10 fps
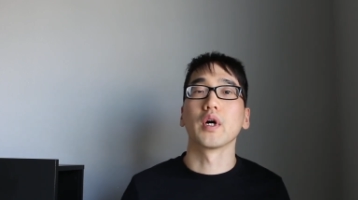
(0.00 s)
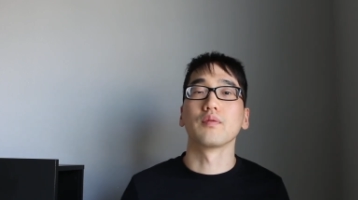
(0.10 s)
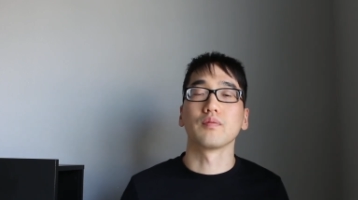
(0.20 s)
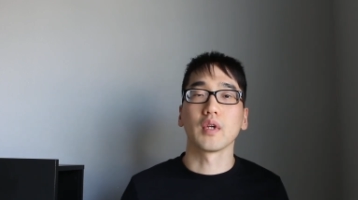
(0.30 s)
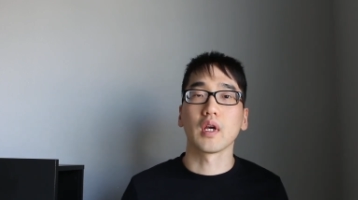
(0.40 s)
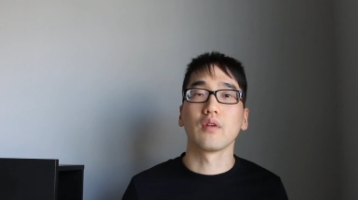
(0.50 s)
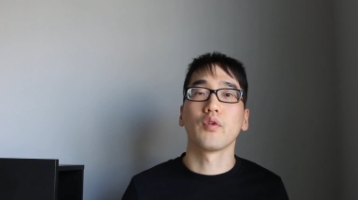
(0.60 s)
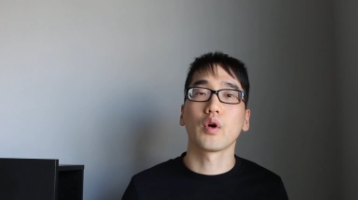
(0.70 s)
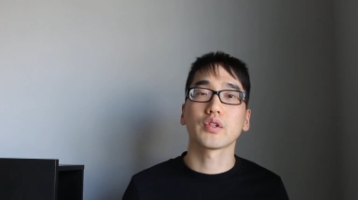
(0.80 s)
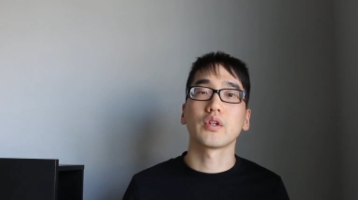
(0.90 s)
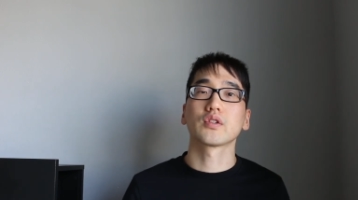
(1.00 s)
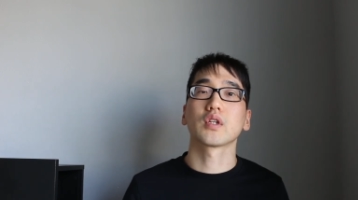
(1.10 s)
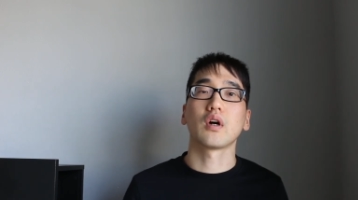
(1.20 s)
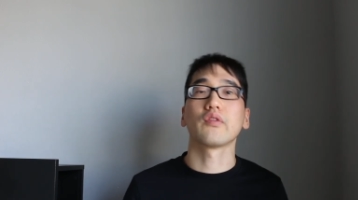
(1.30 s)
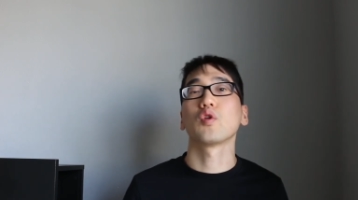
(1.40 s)
But again, focus on
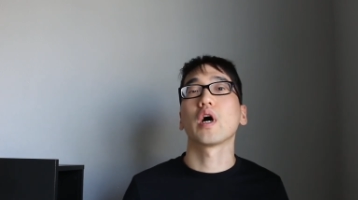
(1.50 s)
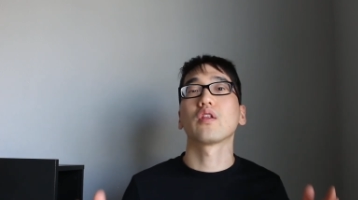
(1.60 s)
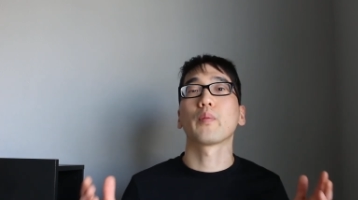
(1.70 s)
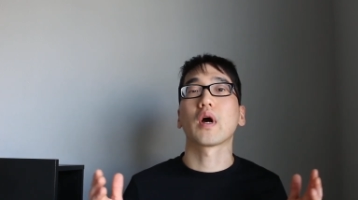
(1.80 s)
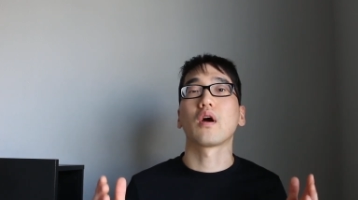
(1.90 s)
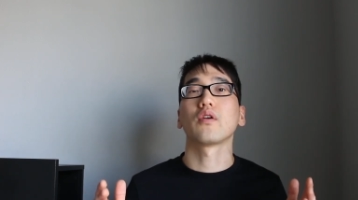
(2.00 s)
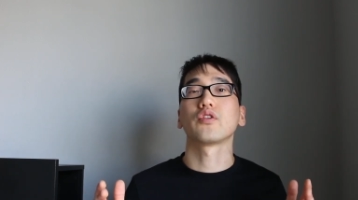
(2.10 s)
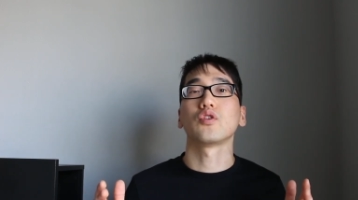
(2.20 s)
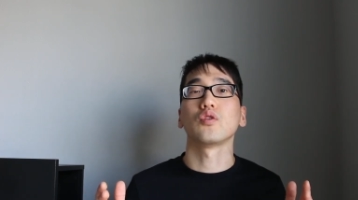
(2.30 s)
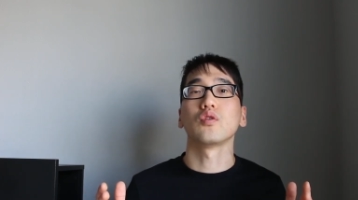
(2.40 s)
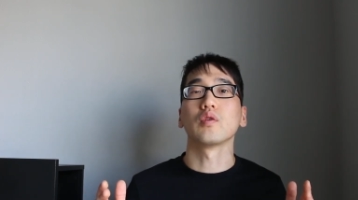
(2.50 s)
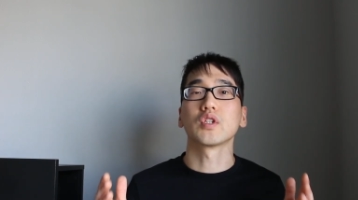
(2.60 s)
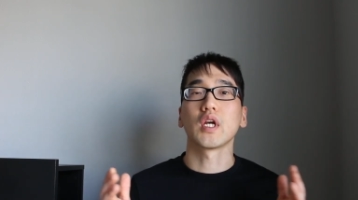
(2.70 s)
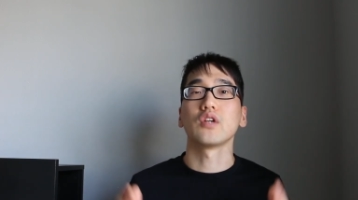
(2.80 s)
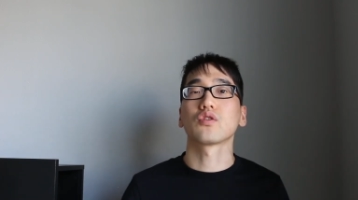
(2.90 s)
yourself. You have the power to
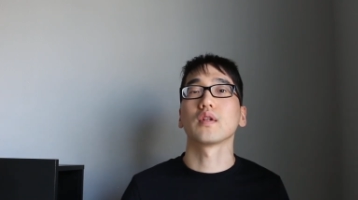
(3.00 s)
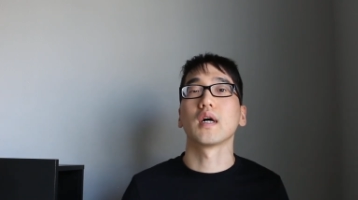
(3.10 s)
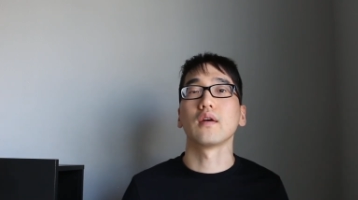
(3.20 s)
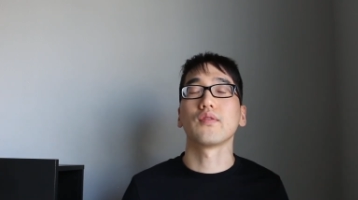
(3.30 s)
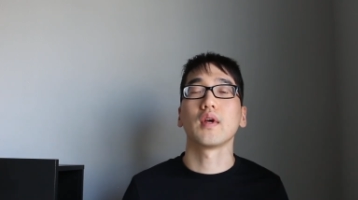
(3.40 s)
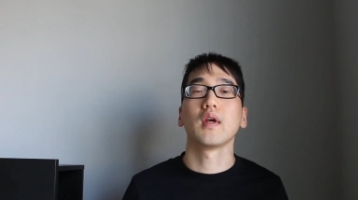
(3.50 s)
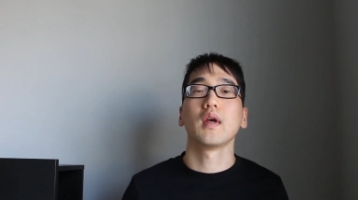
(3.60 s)
change your life.